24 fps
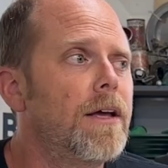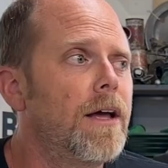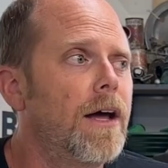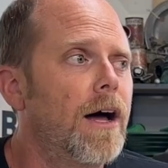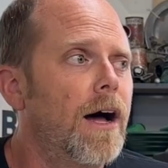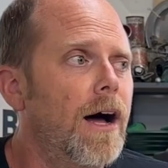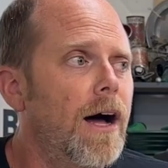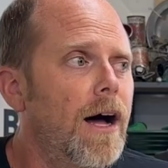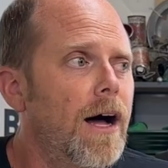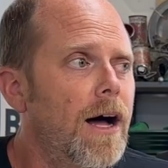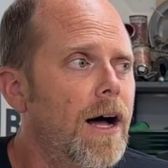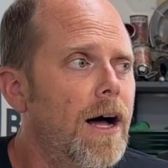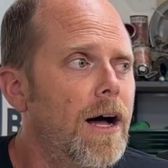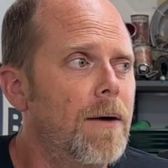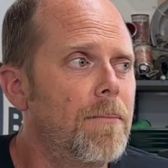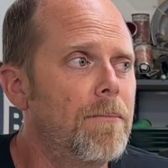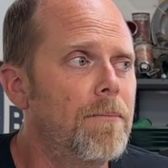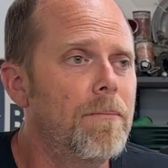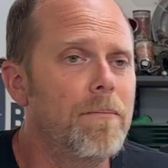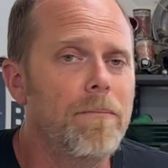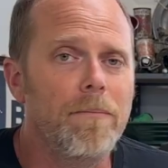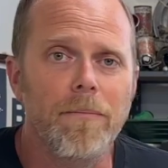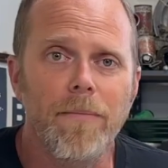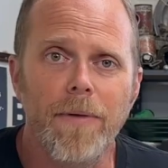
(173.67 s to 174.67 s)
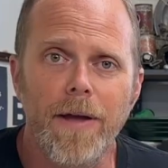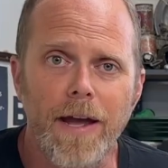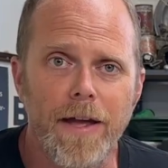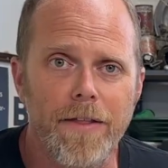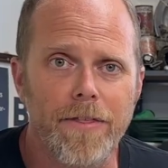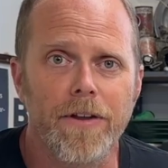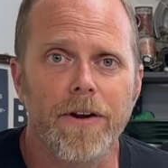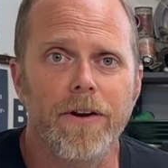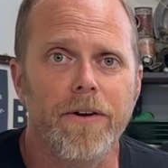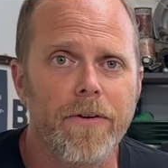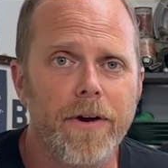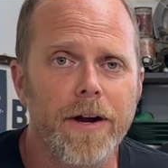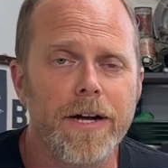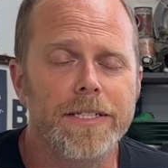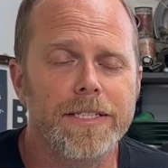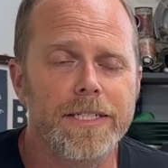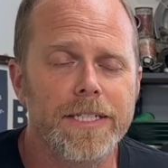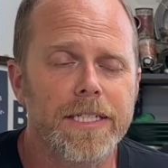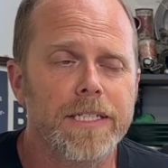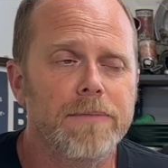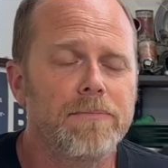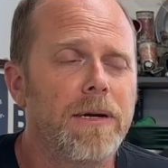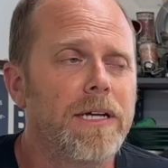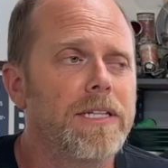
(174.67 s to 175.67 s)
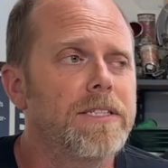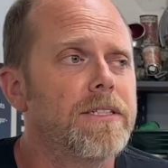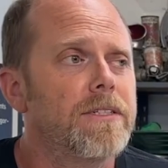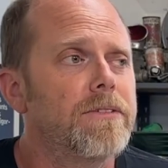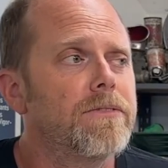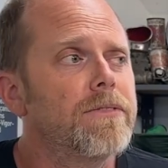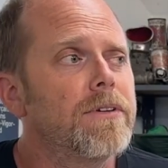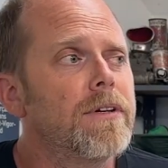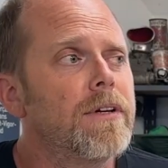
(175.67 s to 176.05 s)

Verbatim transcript: And they're crazy expensive.